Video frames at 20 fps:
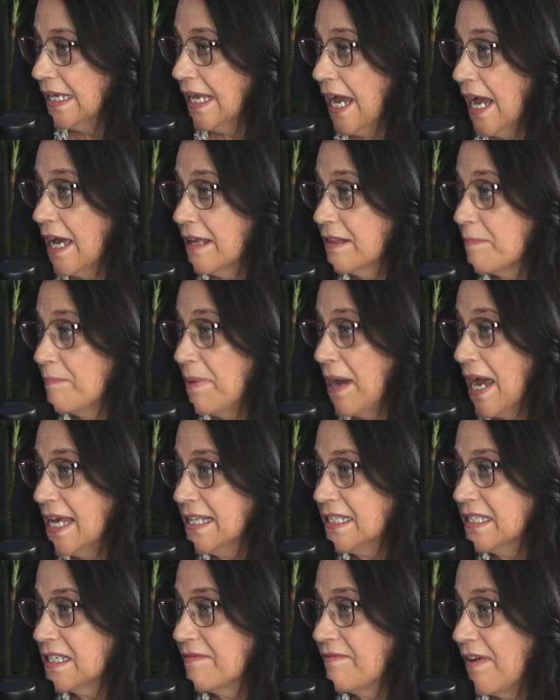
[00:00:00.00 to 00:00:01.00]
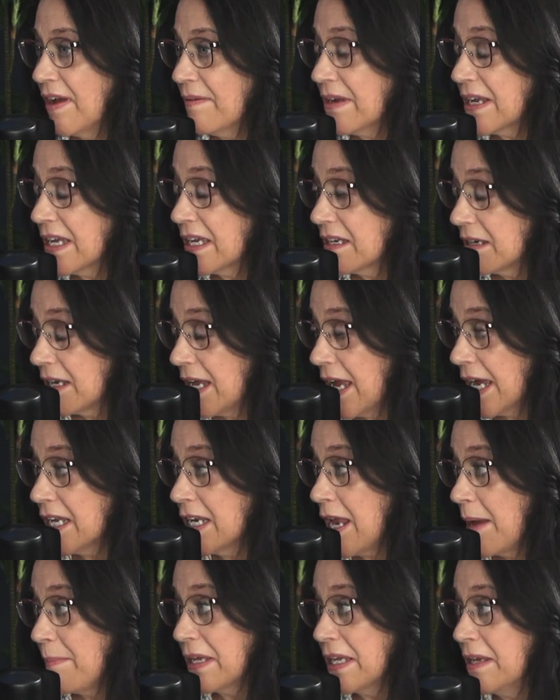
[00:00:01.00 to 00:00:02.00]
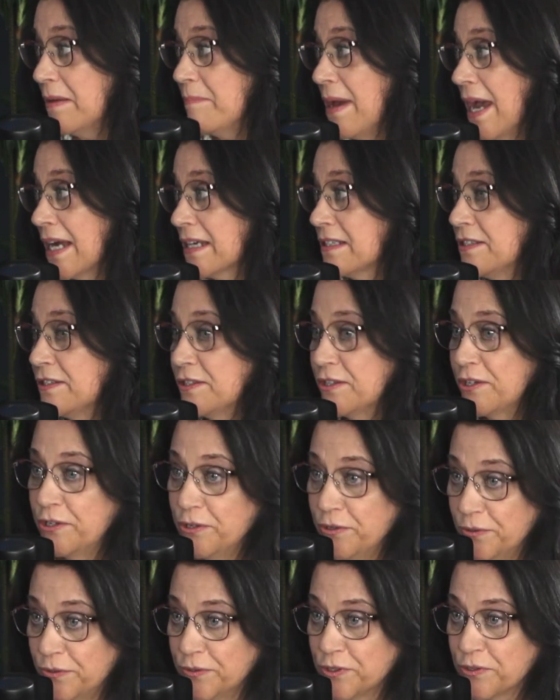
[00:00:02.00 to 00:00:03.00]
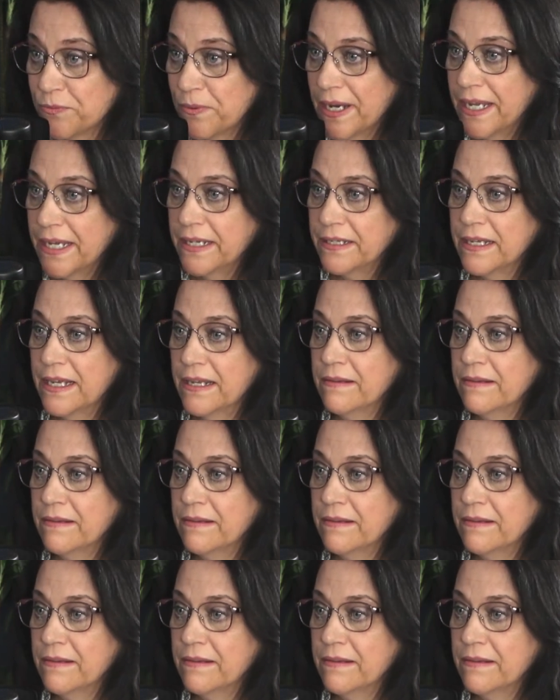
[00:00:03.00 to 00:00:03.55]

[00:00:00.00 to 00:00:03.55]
Yeah, the positive economic impact is huge, right?